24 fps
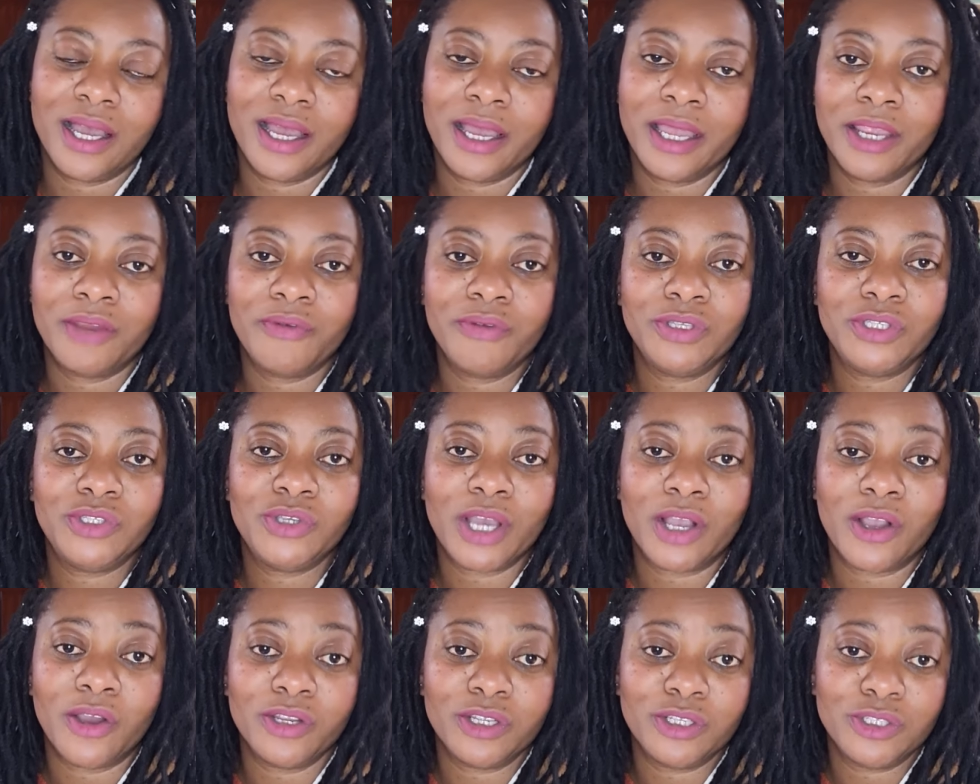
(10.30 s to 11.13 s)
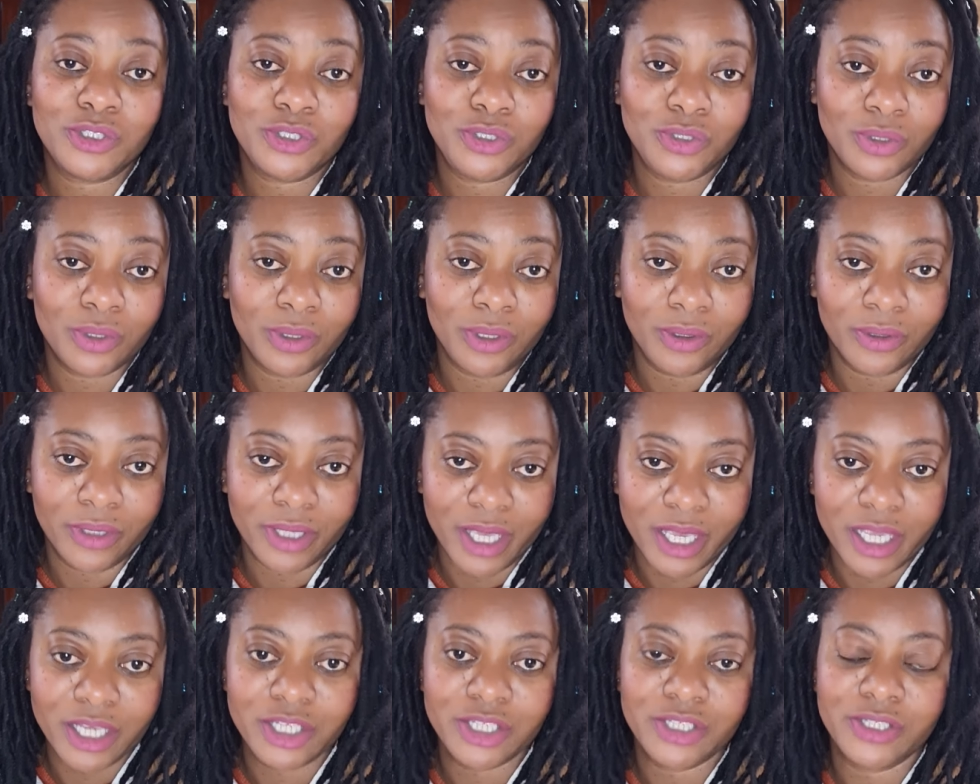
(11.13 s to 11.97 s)
I greet you according to your
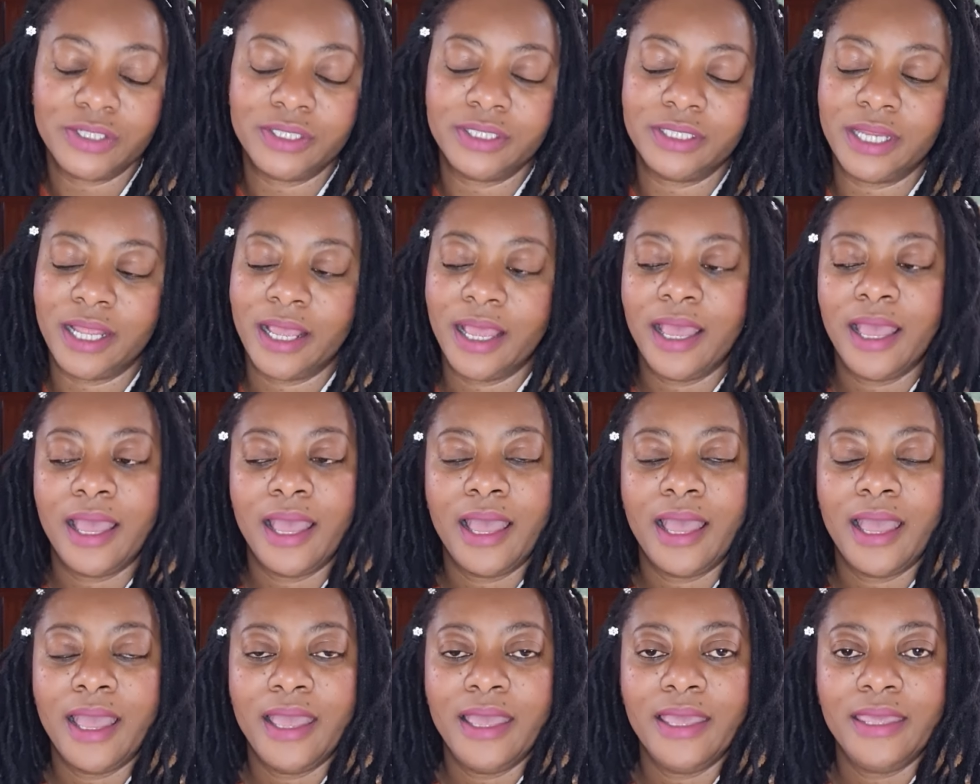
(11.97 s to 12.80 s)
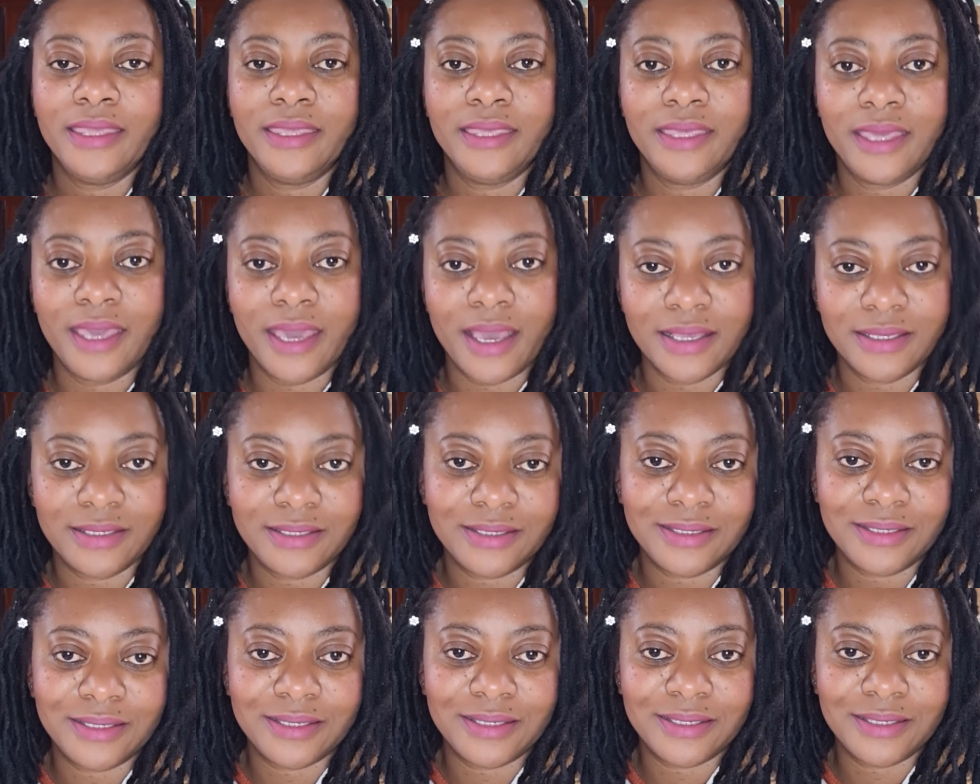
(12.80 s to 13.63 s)
location.
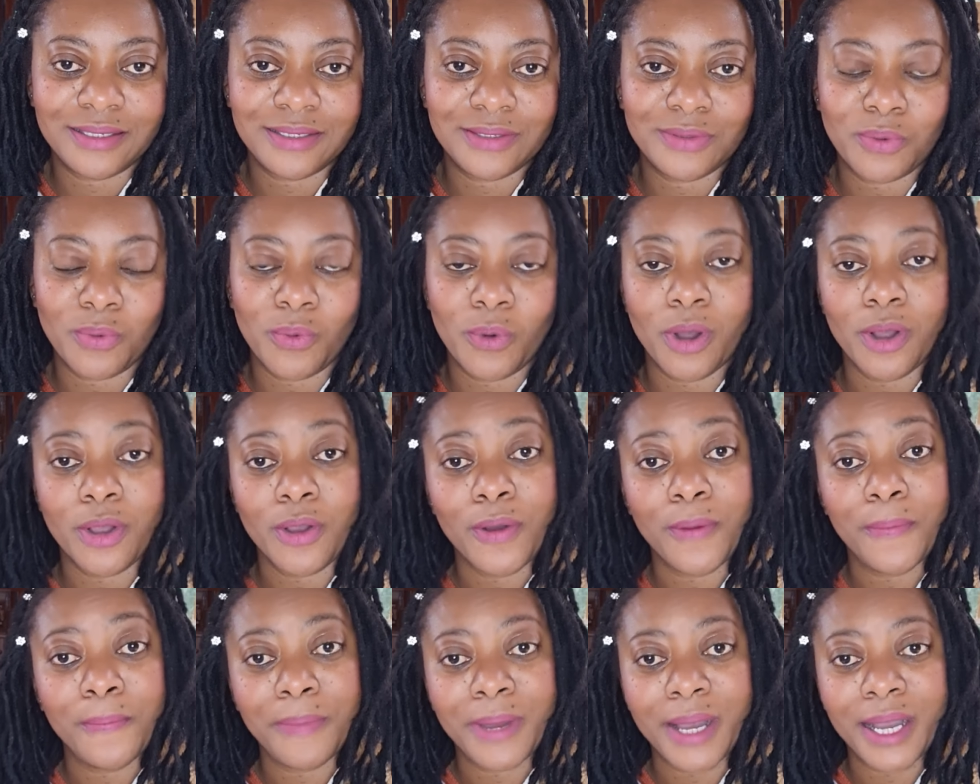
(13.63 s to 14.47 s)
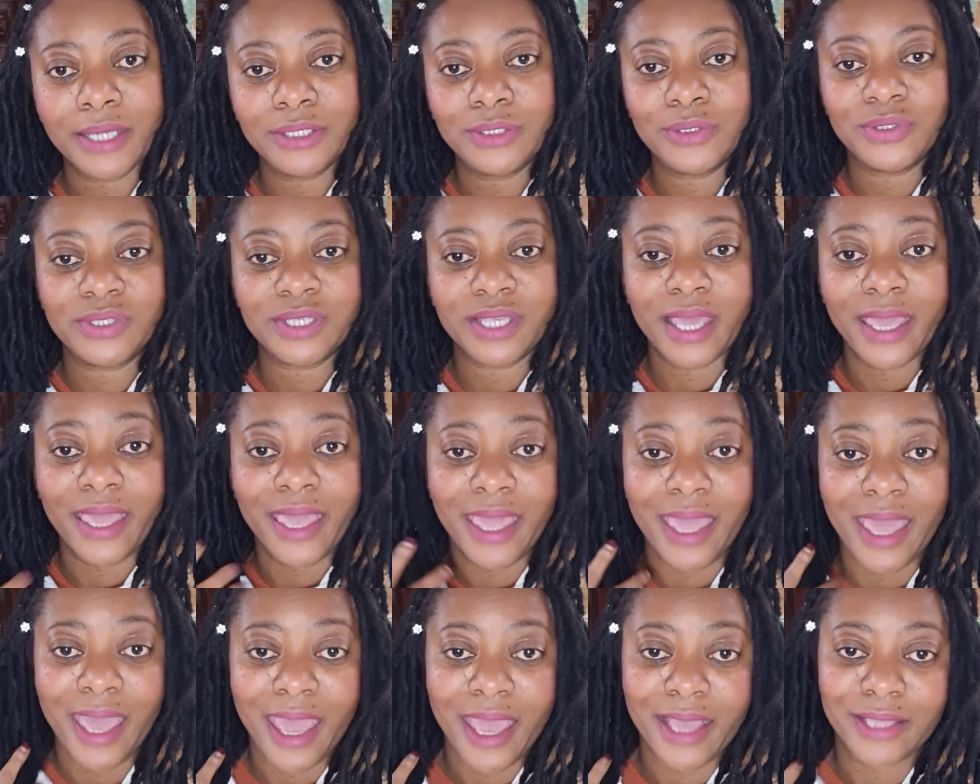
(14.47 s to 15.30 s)
Yes, welcome back to
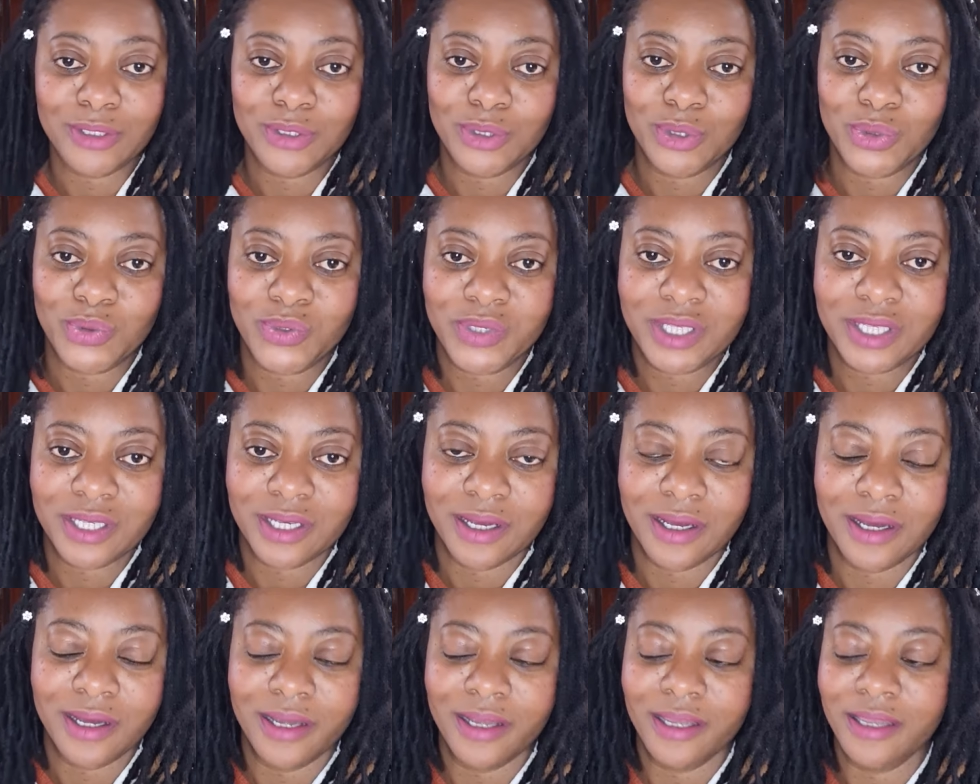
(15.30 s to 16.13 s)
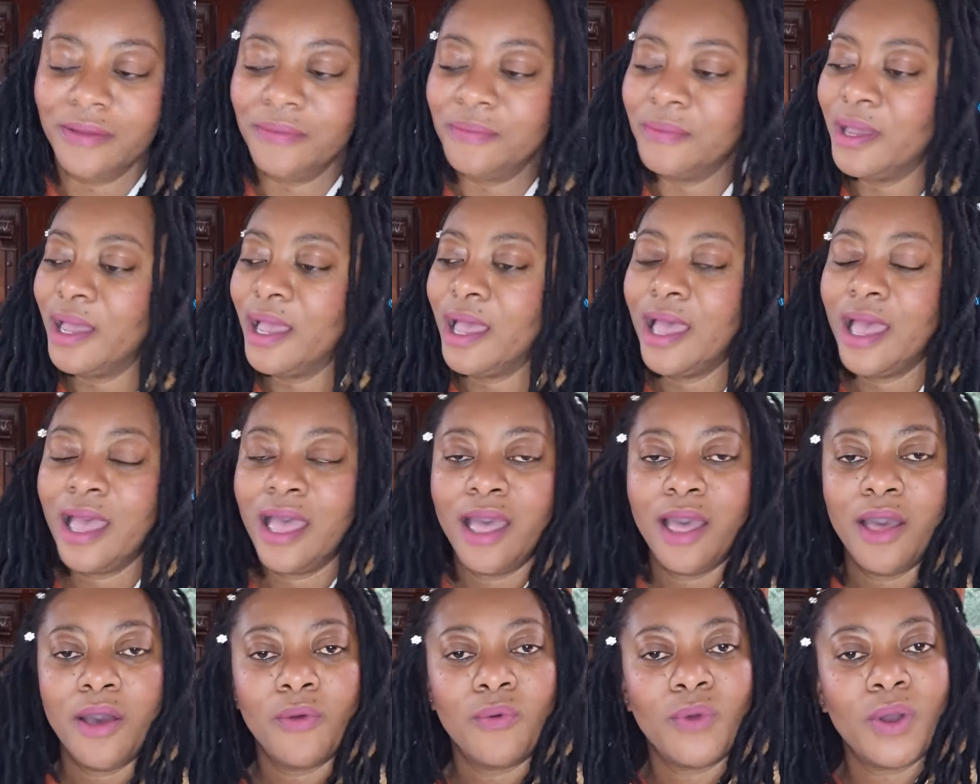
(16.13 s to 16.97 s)
Skincare Tory Time,
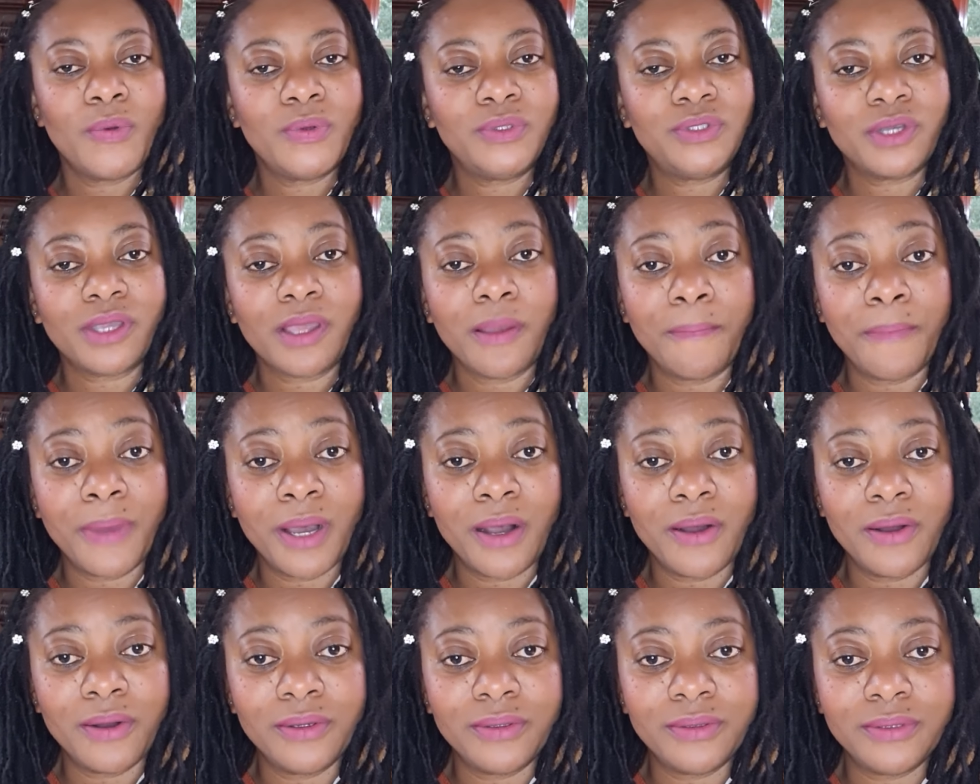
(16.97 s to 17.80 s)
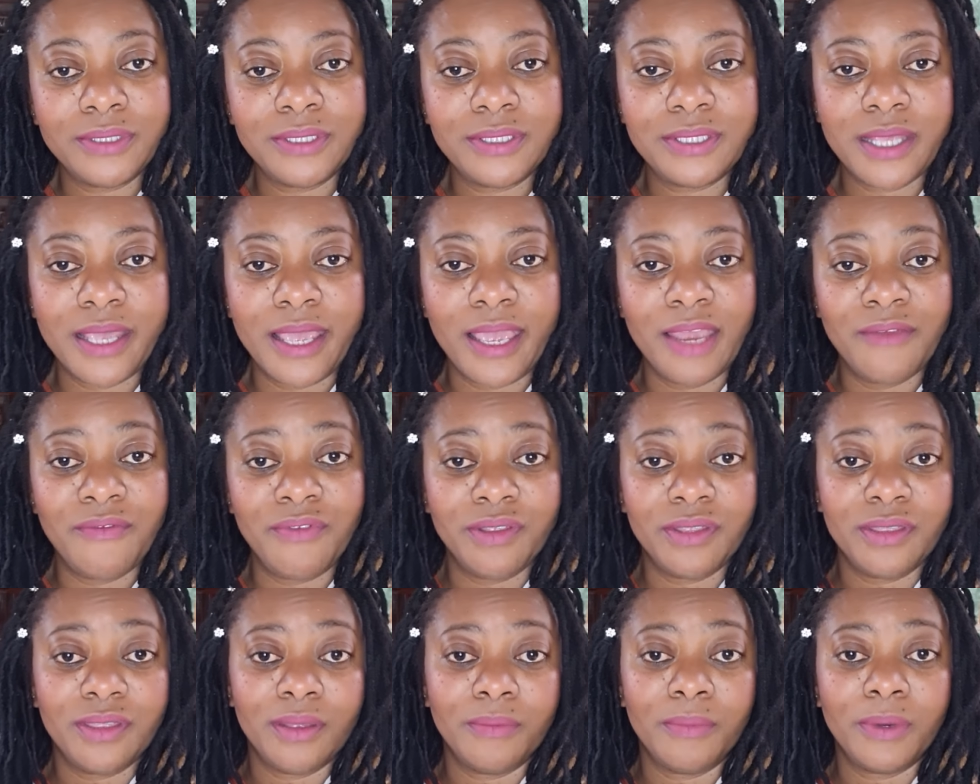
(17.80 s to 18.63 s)
where we talk about
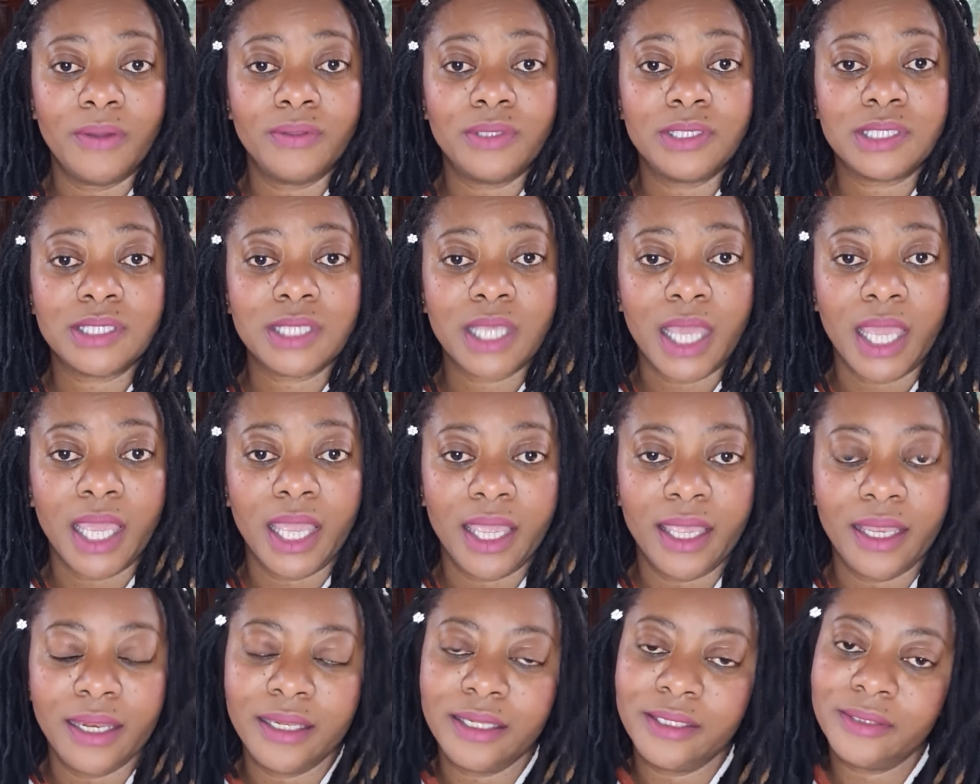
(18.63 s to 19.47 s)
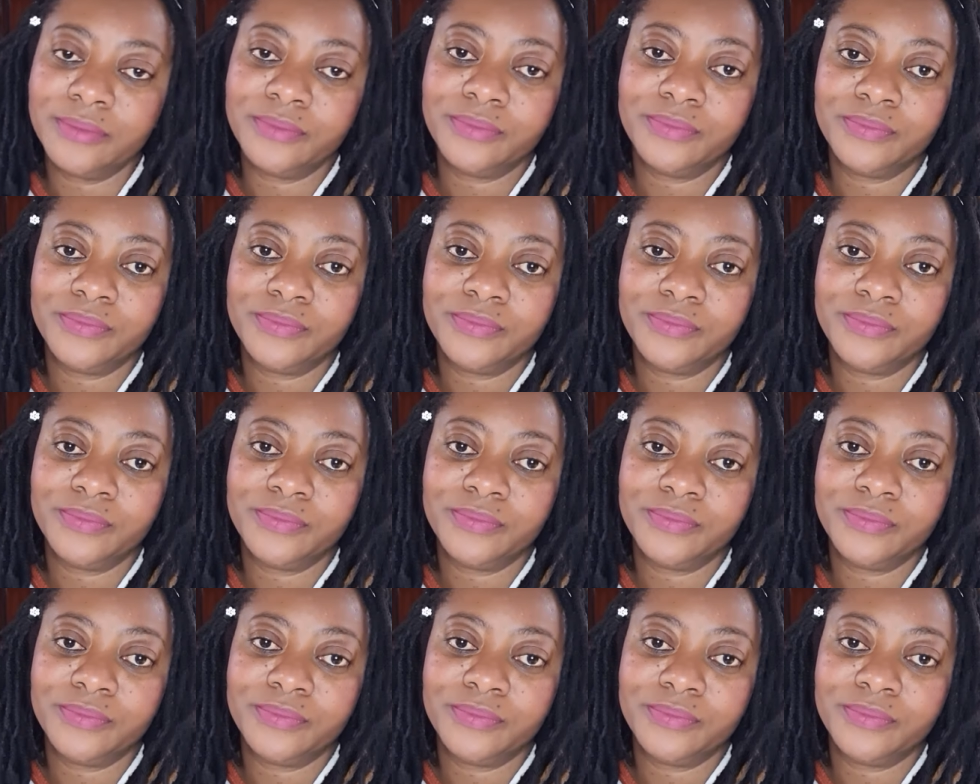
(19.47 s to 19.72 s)
everything about the skin